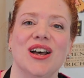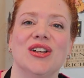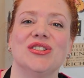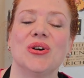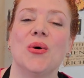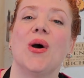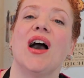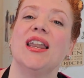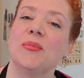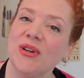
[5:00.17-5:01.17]
So
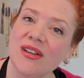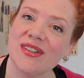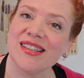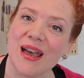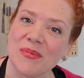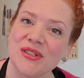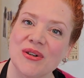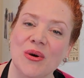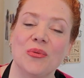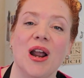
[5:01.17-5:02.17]
in a previous
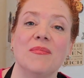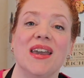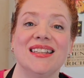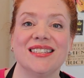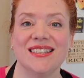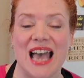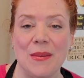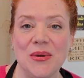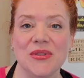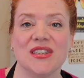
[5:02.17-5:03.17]
episode where I made
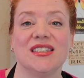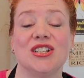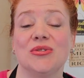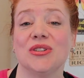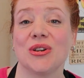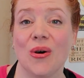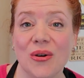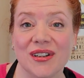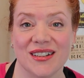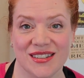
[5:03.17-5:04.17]
salmon with a citrus coconut